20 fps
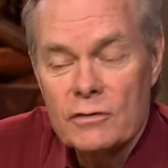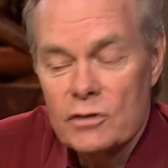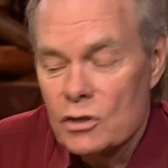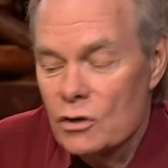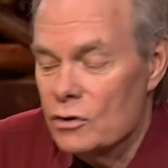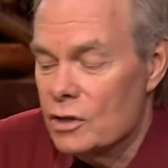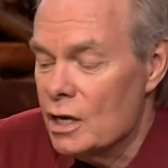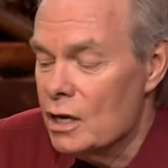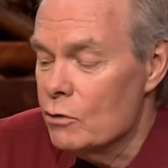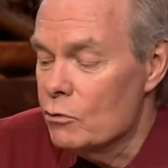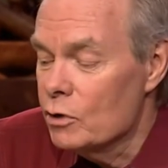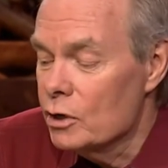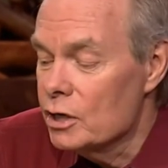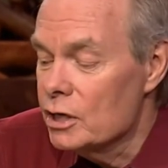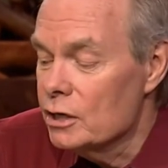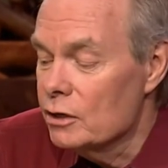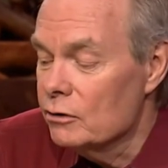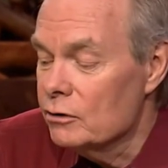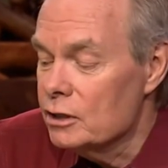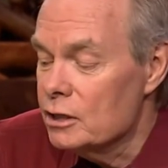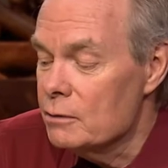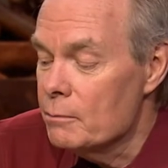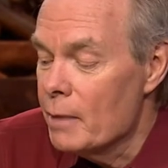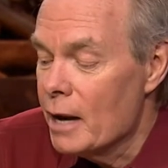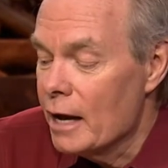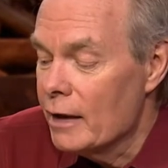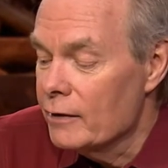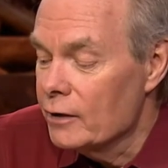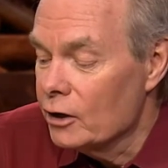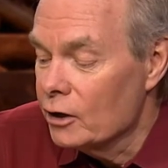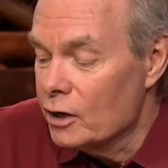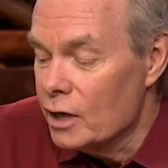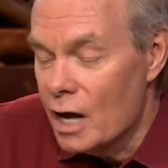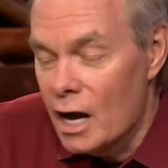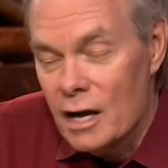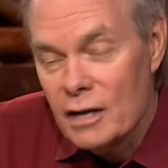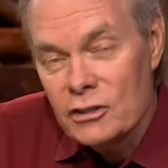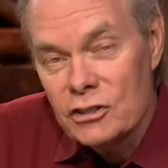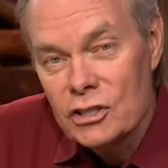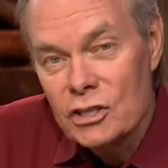So they were guilty by their
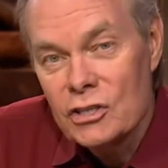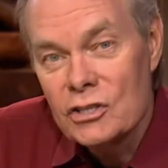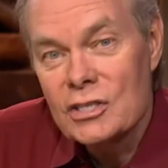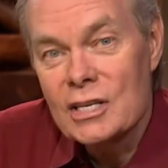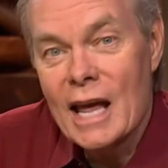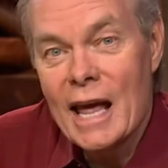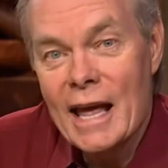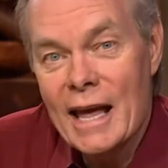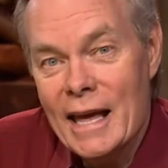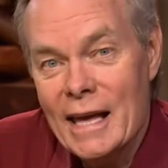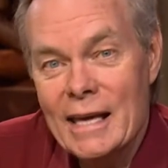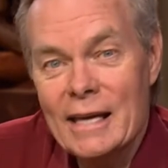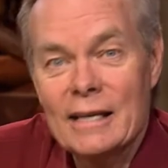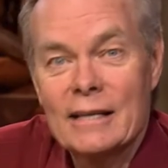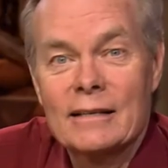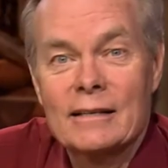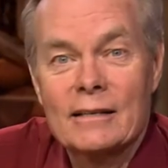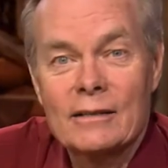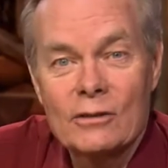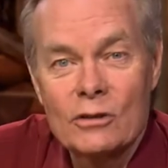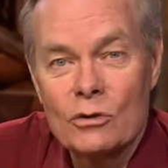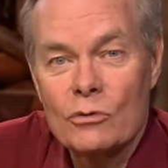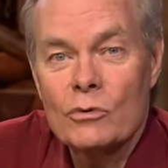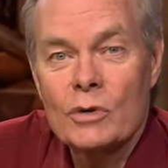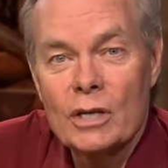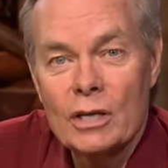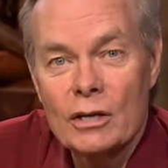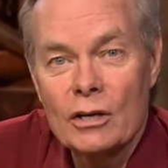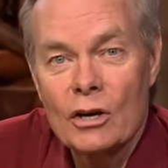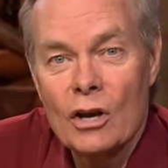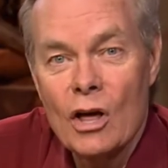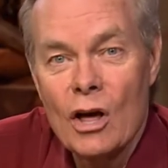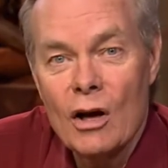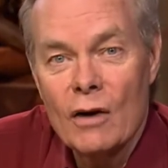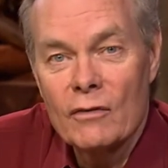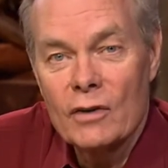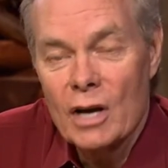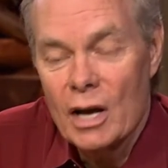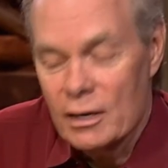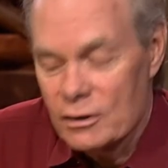conscience and the written
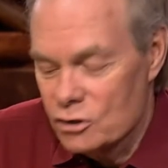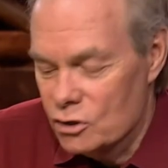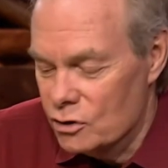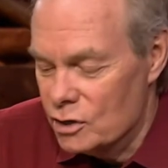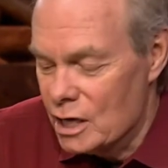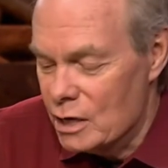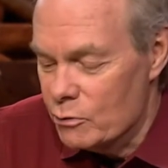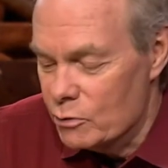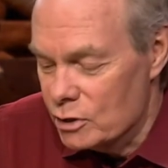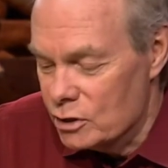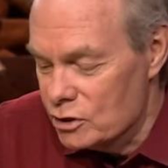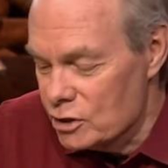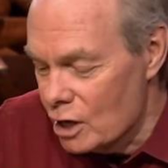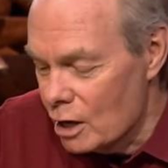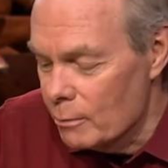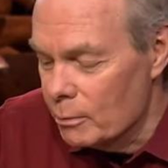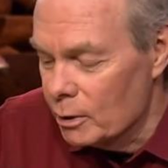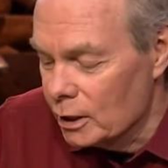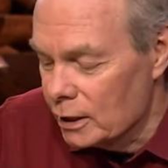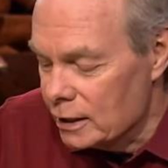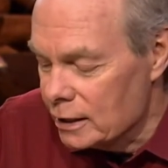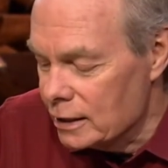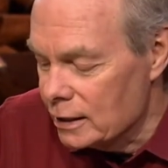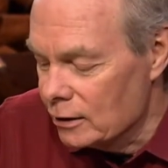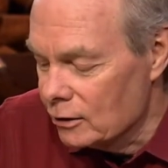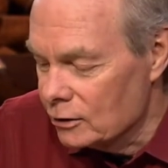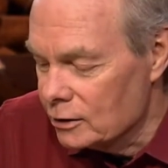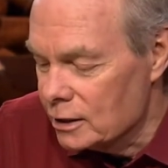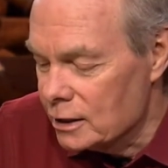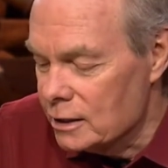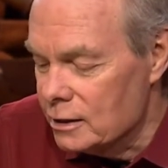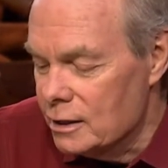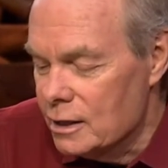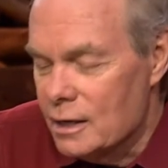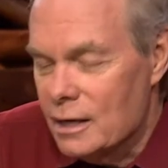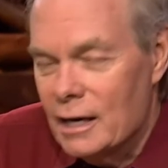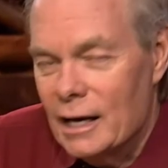law of God. So they were doubly guilty.